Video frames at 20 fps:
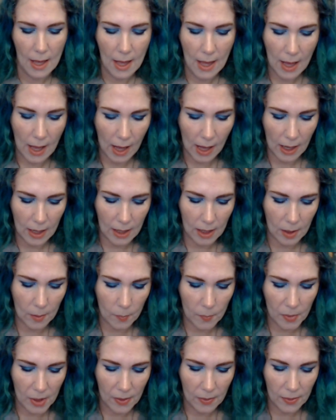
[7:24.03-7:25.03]

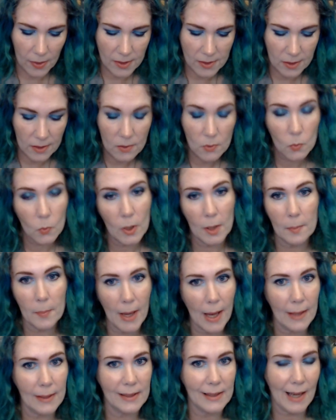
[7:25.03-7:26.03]
Um, this is one
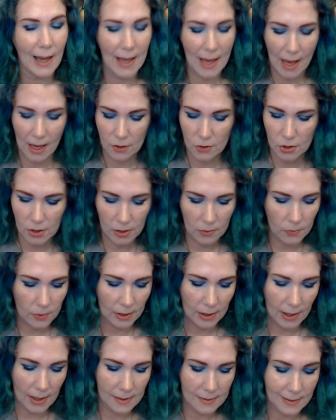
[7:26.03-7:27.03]
palette I actually
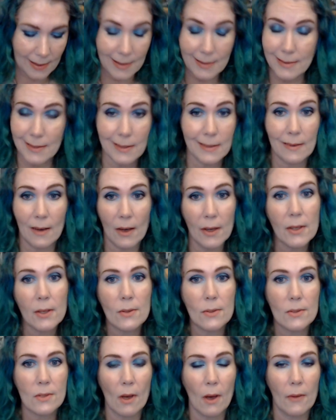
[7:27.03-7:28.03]
realized I did not
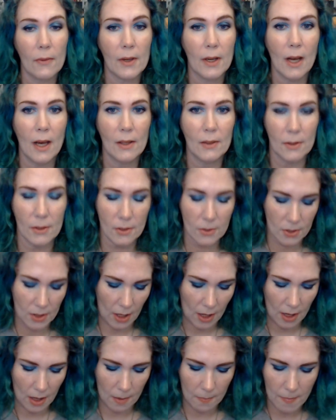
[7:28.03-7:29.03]
use all the colors.
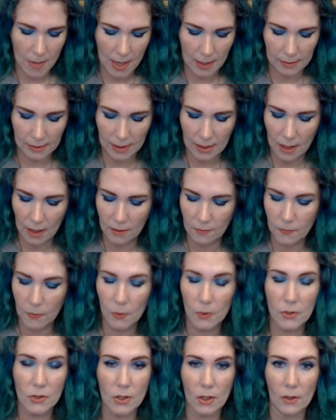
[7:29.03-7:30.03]
Um, mainly I
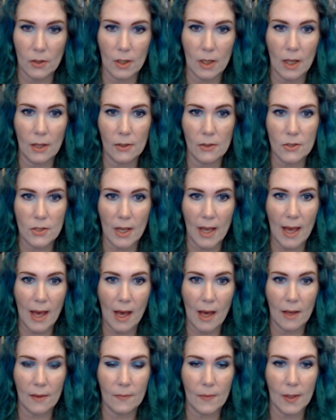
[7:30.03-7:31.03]
focused on the colors I
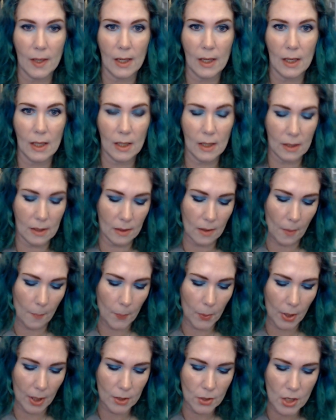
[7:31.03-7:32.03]
have in
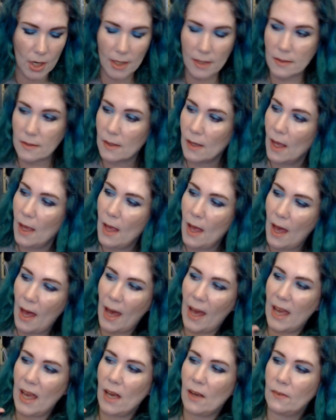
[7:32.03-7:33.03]
projects. I
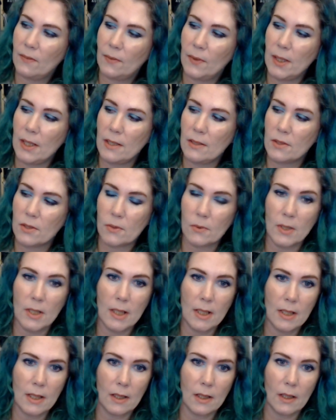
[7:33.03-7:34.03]
have these
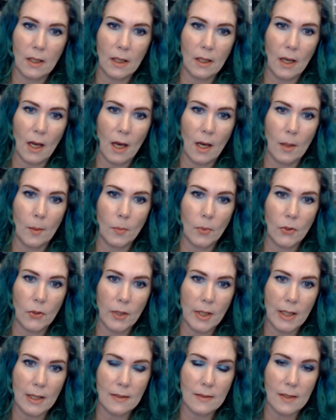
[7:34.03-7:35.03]
three um,
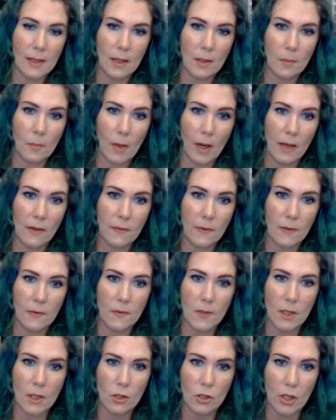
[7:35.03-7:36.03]
greens in my
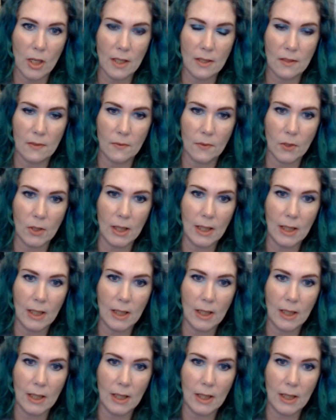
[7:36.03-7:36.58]
50 shades of green